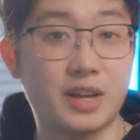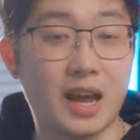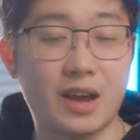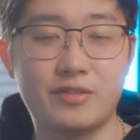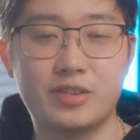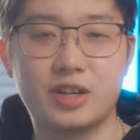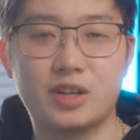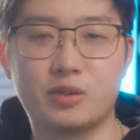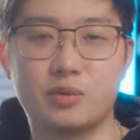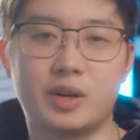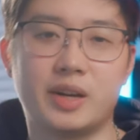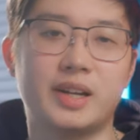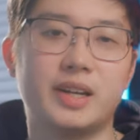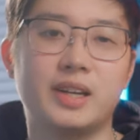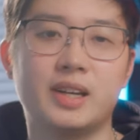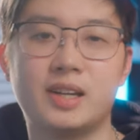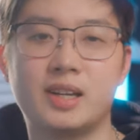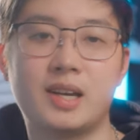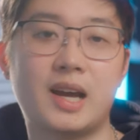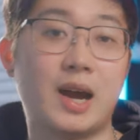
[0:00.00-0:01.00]
you haven't
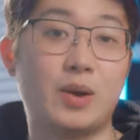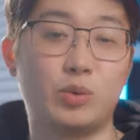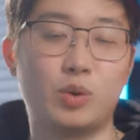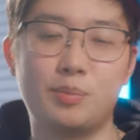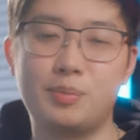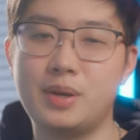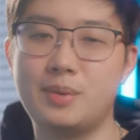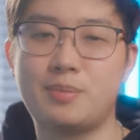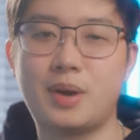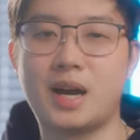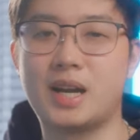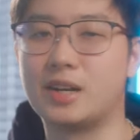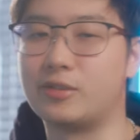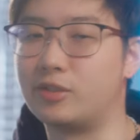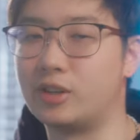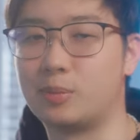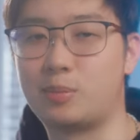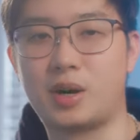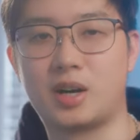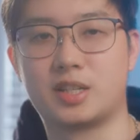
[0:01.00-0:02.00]
already, I won't be mad if
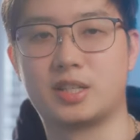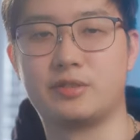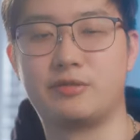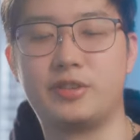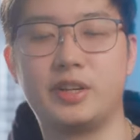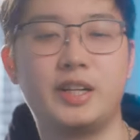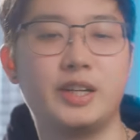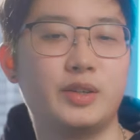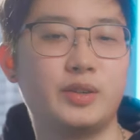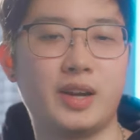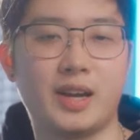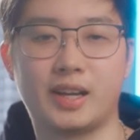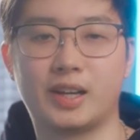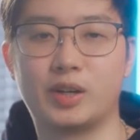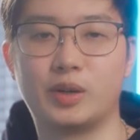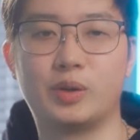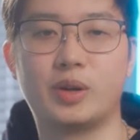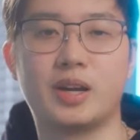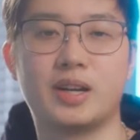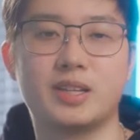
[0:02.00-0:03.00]
you pause the video and
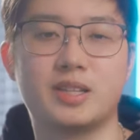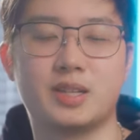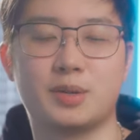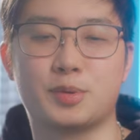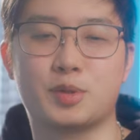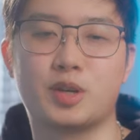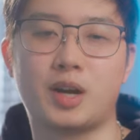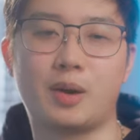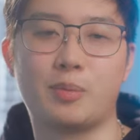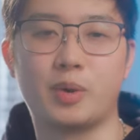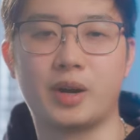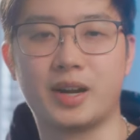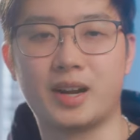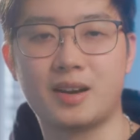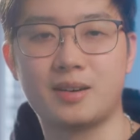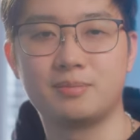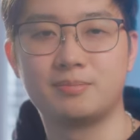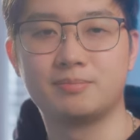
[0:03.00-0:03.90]
go ahead and subscribe right now.